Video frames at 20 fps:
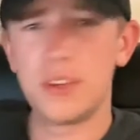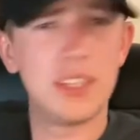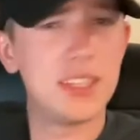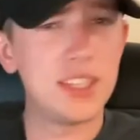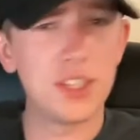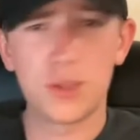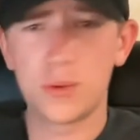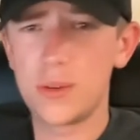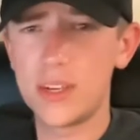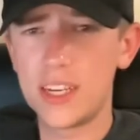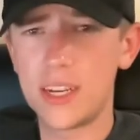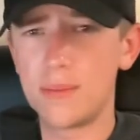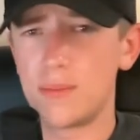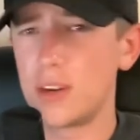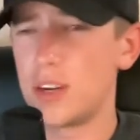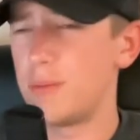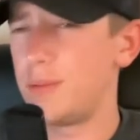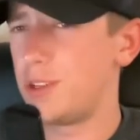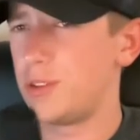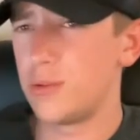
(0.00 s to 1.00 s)
it this week. I'm
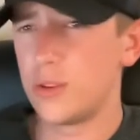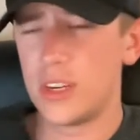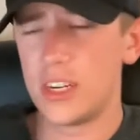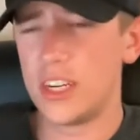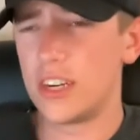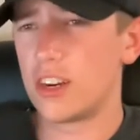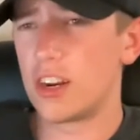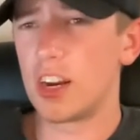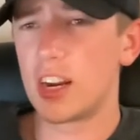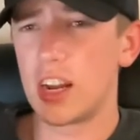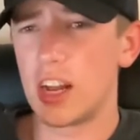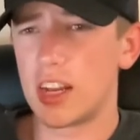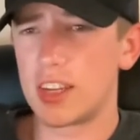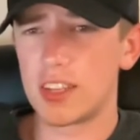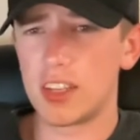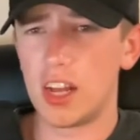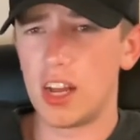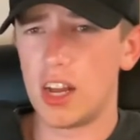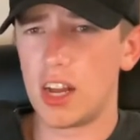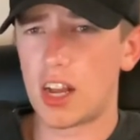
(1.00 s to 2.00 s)
going to be doing it here in
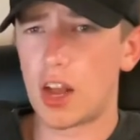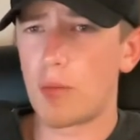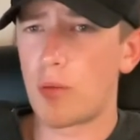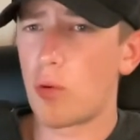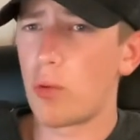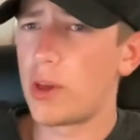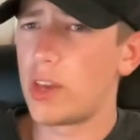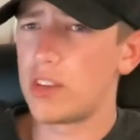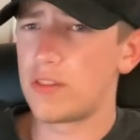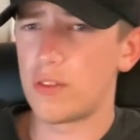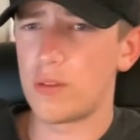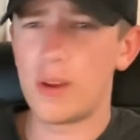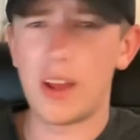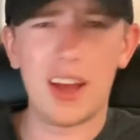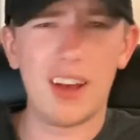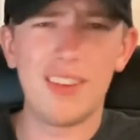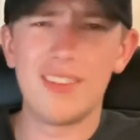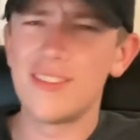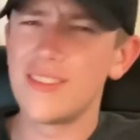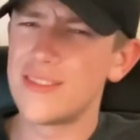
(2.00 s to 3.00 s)
a couple weeks from
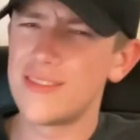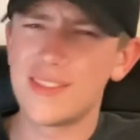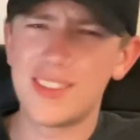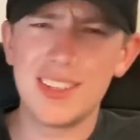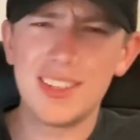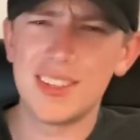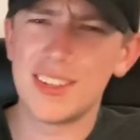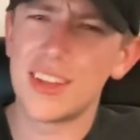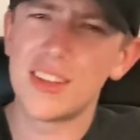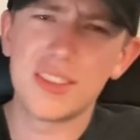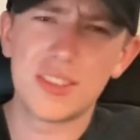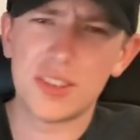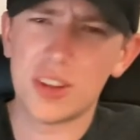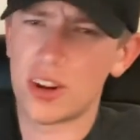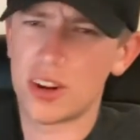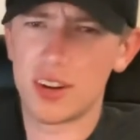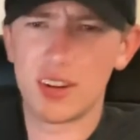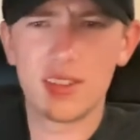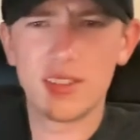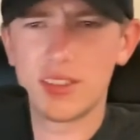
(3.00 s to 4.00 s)
now. Season doesn't
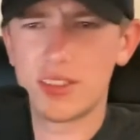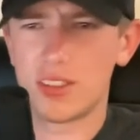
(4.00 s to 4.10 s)
start.